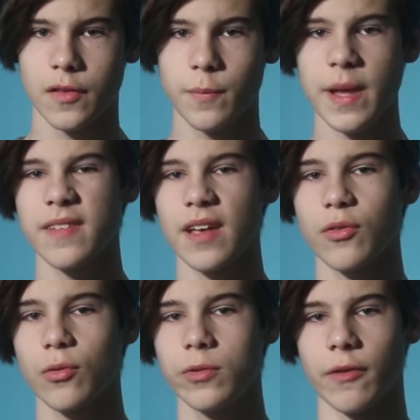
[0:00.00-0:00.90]

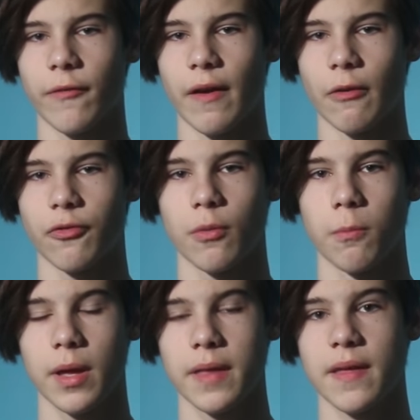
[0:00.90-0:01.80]
SpaceX also failed to
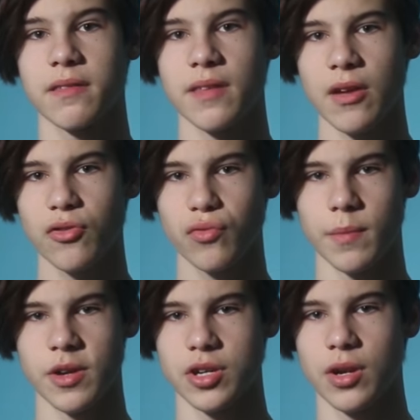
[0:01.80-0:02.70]
complete their secondary
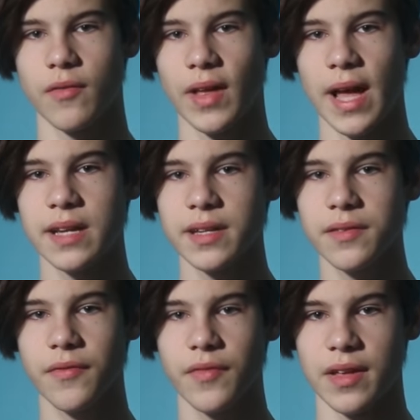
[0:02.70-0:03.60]
mission of
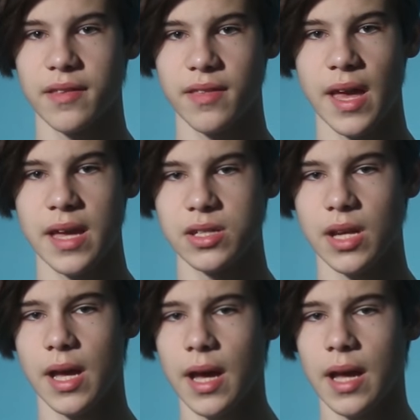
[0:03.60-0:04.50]
landing the first
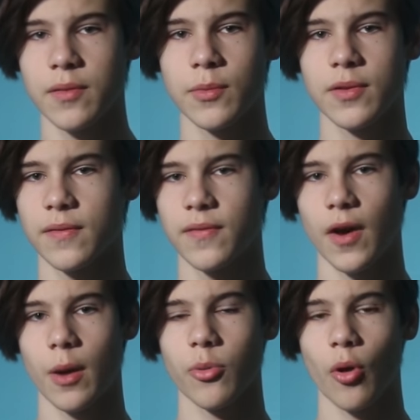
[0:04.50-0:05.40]
stage, as it was
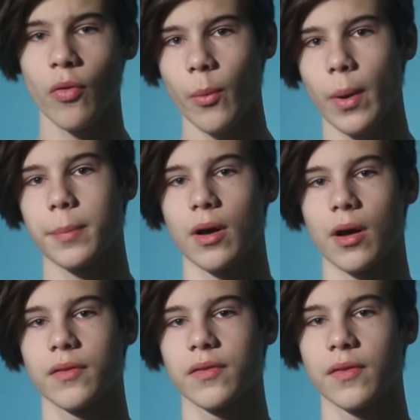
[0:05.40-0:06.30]
confirmed on the
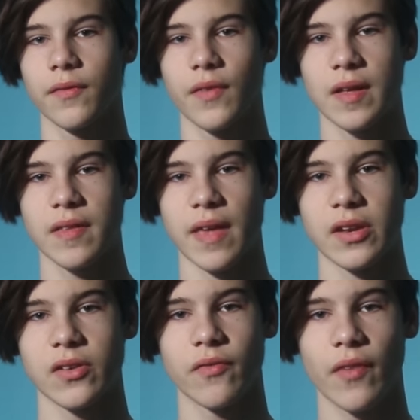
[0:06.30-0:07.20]
webcast that the first
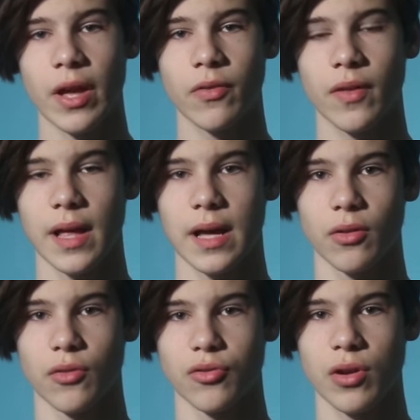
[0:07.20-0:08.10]
stage had failed to
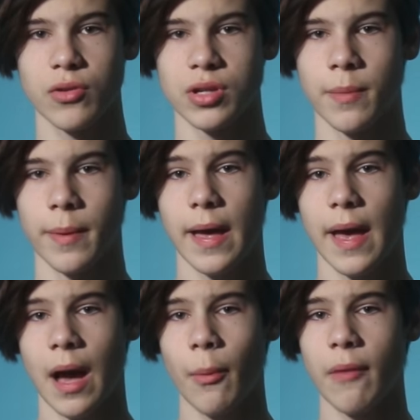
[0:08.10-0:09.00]
land on the drone ship,
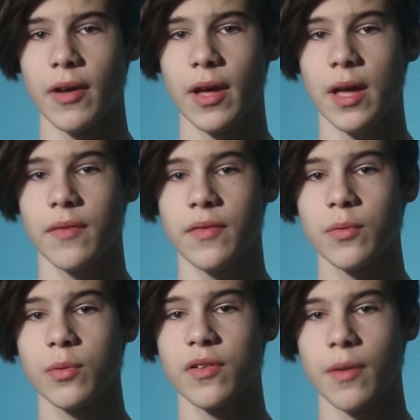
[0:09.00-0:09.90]
however
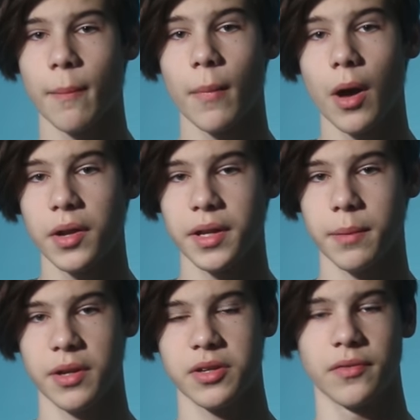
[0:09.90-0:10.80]
this was a
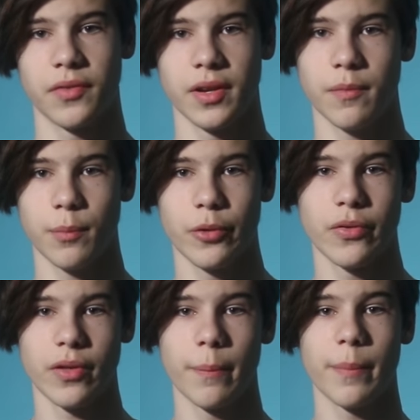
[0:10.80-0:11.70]
demanding mission for this
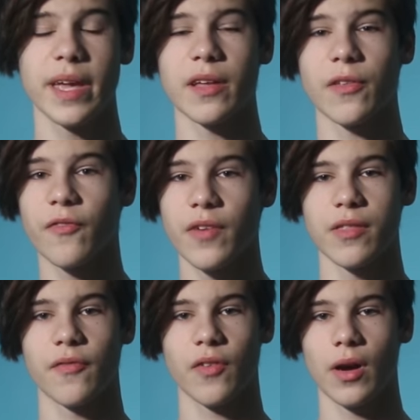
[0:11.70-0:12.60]
booster, being its
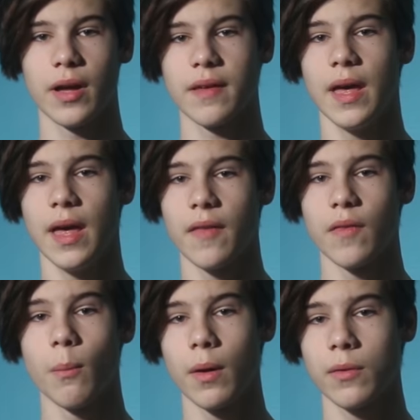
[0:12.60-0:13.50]
fifth flight
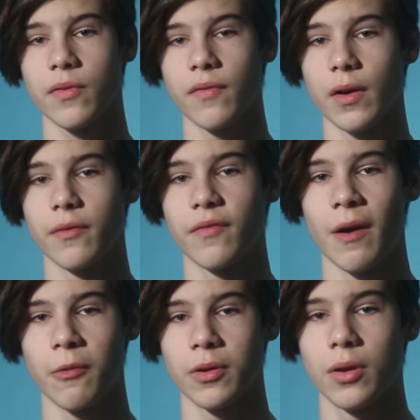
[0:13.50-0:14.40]
and the most flown
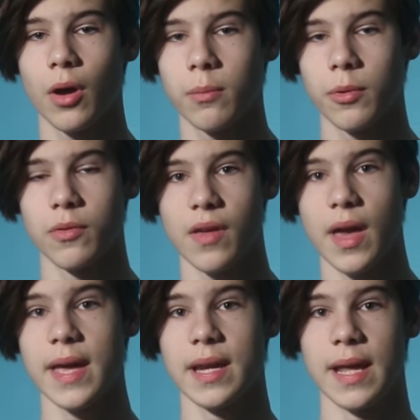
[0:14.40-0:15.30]
Falcon 9
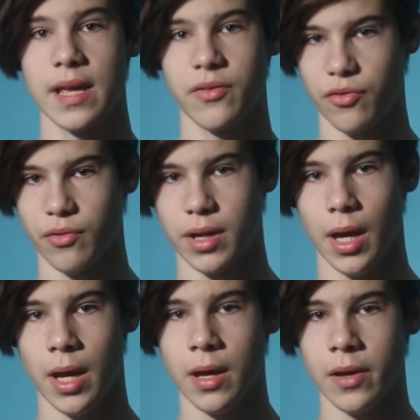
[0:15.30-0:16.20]
booster in history.
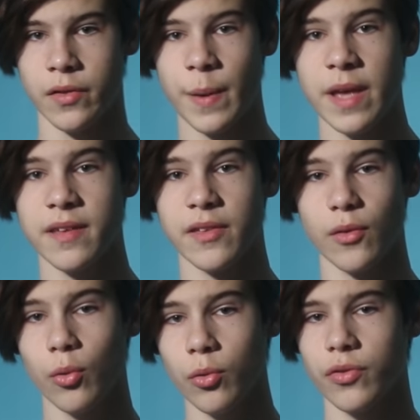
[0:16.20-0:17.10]
SpaceX
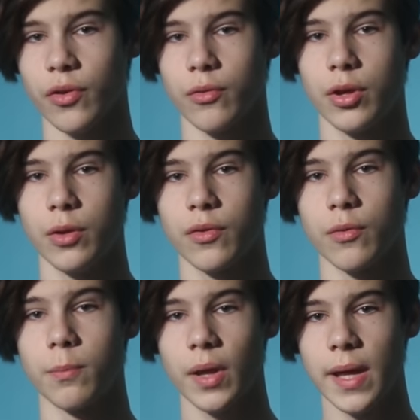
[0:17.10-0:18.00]
also used
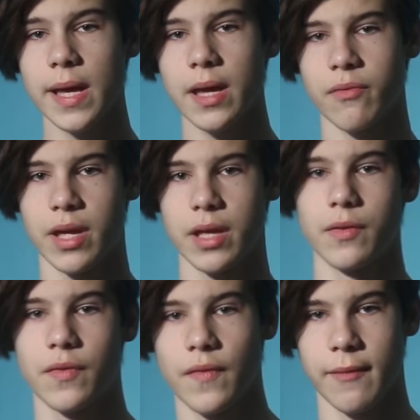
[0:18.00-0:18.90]
completely
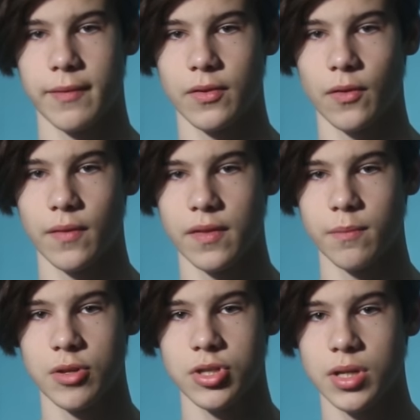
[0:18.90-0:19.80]
reused fairings on this
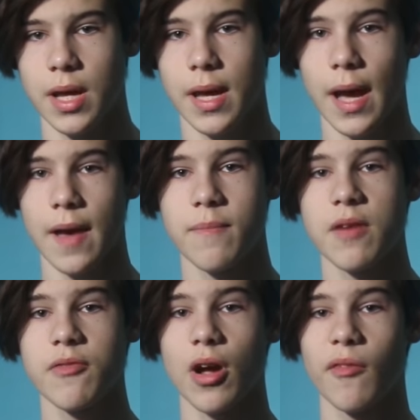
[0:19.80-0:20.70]
mission, and
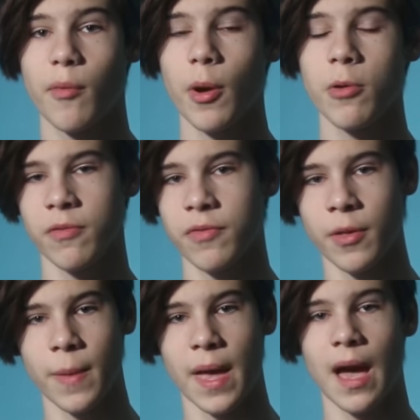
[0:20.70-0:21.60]
they recovered both of
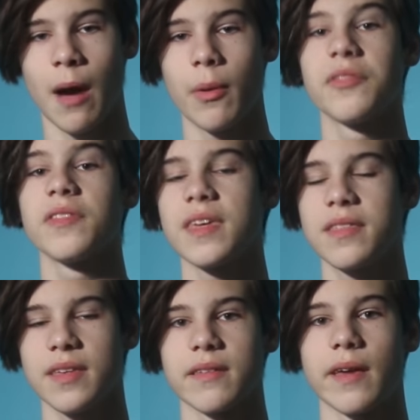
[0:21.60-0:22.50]
them, however they
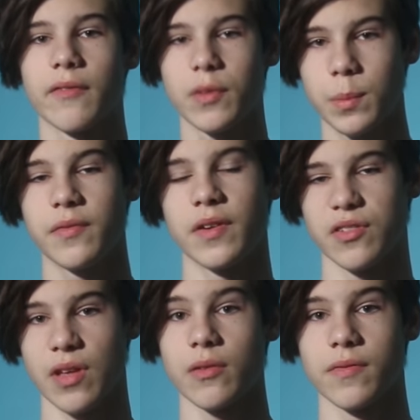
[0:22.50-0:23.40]
did have to be
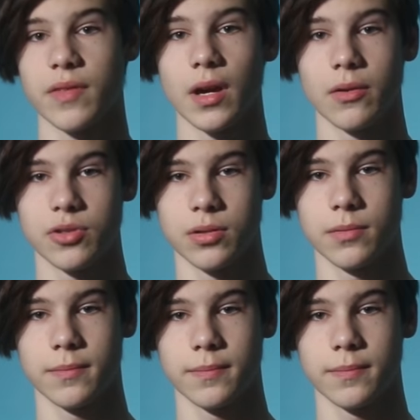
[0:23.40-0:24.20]
fished out of the ocean.